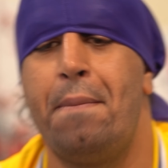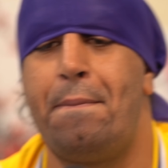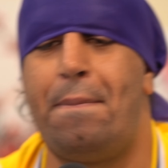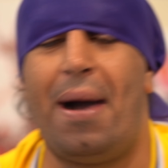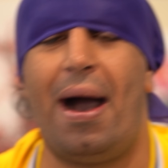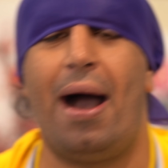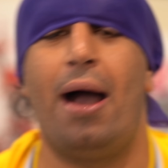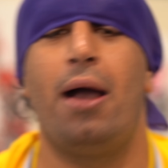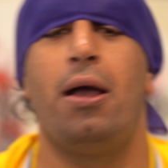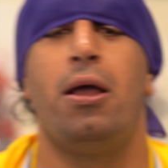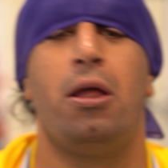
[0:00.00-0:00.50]

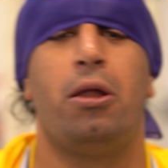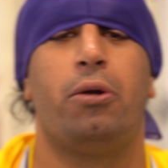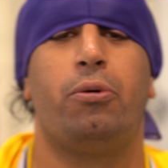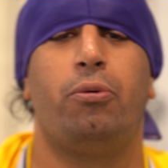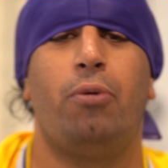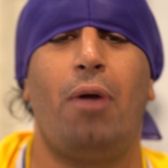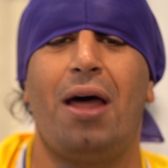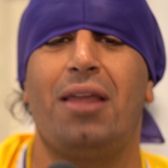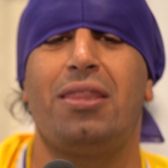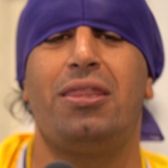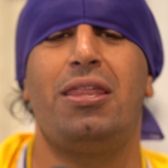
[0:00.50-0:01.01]
But
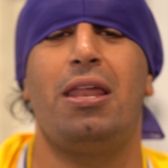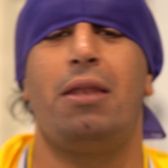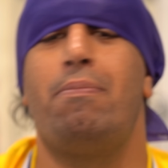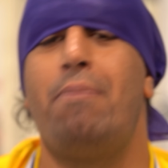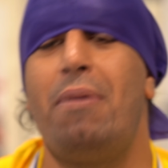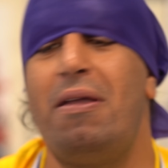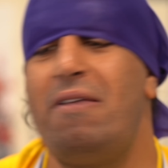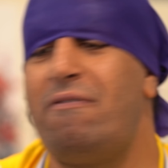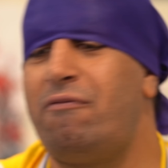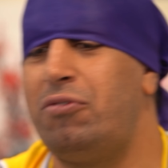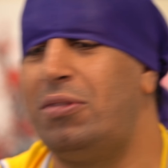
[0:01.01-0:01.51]
rather than
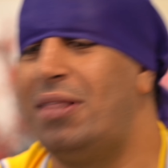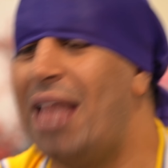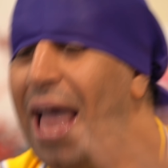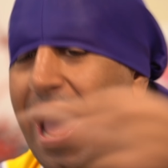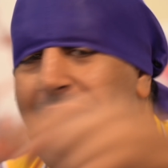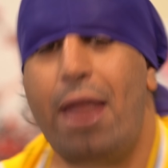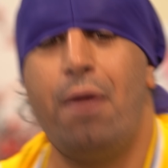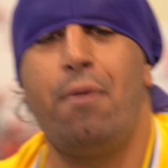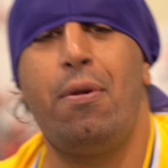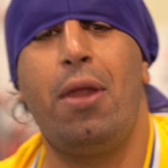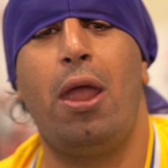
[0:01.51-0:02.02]
beef with that
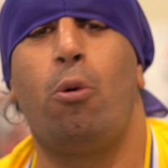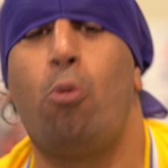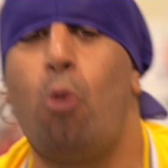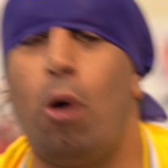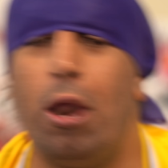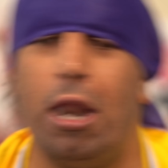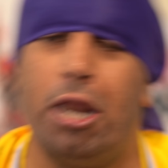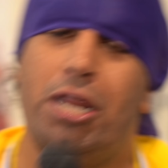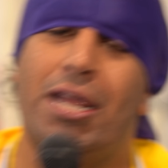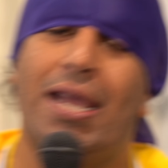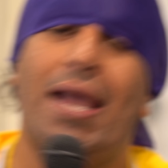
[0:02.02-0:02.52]
area,
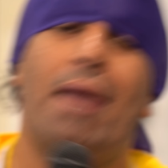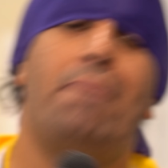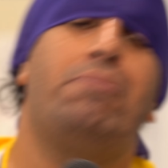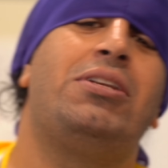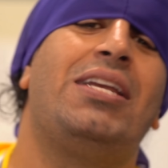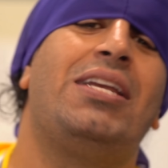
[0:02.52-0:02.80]
why don't you come